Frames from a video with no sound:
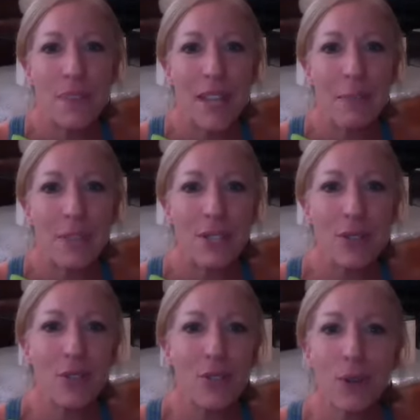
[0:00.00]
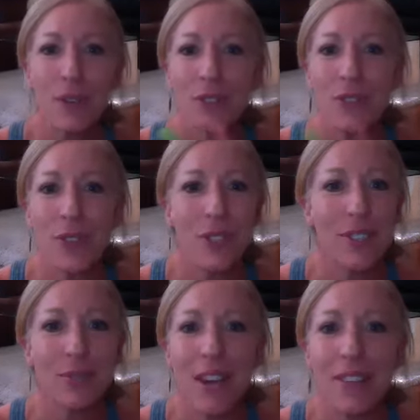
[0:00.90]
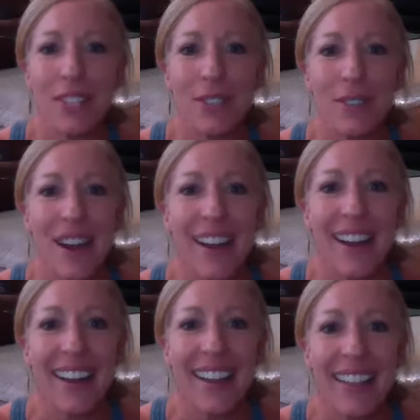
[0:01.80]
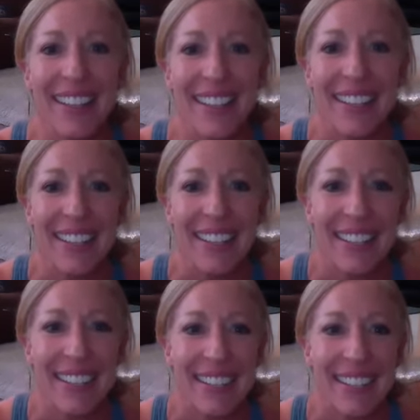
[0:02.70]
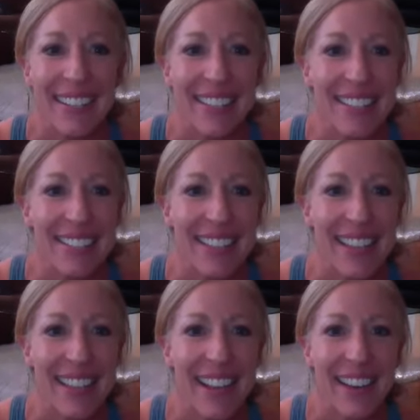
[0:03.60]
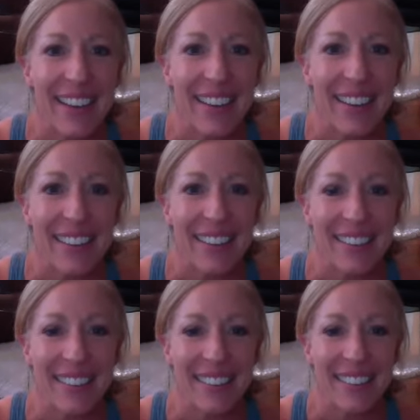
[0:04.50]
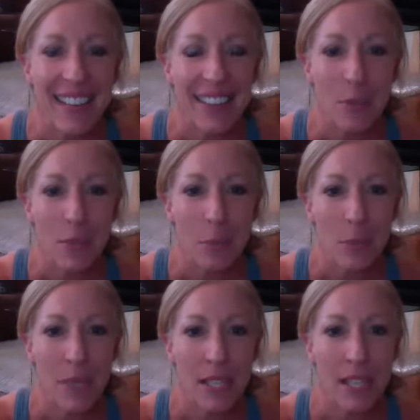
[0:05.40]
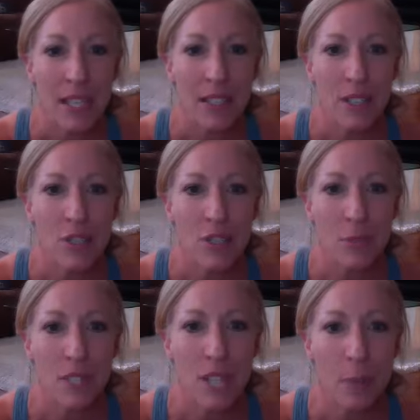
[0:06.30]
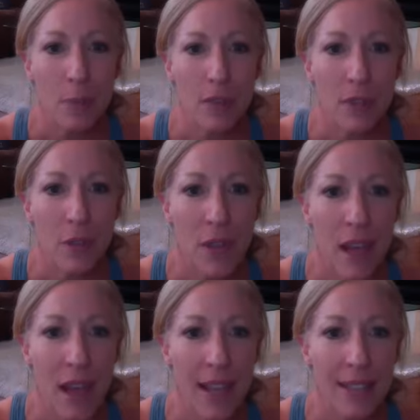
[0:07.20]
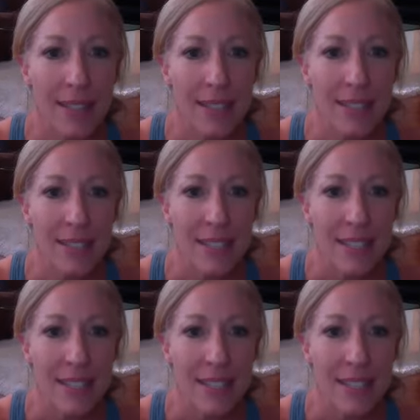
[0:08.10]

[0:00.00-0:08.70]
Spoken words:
Come into a forward fold wherever you are. And just stay there. And let there be a big hinge from the top of your thighs.